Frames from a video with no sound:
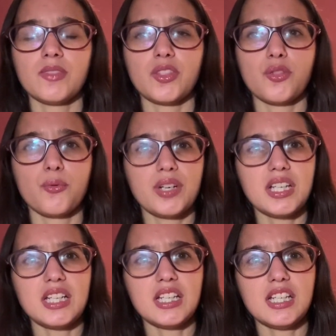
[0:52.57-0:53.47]

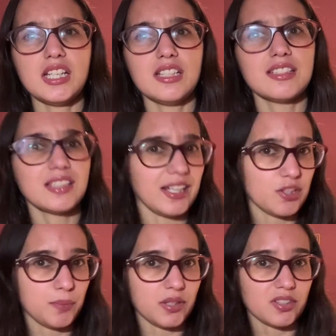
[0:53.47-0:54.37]
3
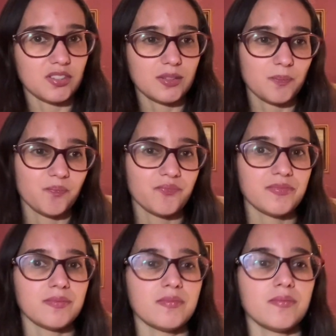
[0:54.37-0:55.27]
sketchbooks.
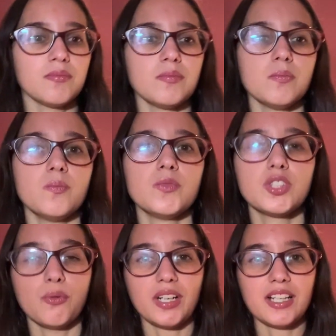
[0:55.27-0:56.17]
So
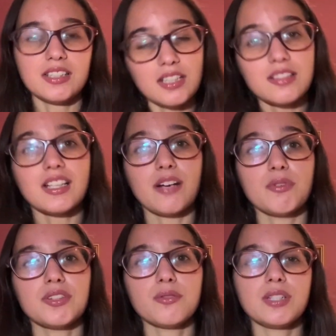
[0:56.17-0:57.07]
what I did is I
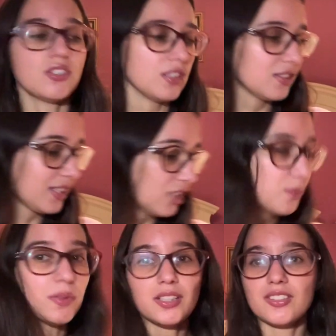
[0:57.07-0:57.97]
went through each of the
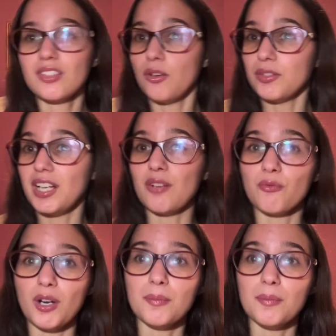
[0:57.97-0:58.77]
sketchbooks. Hold on one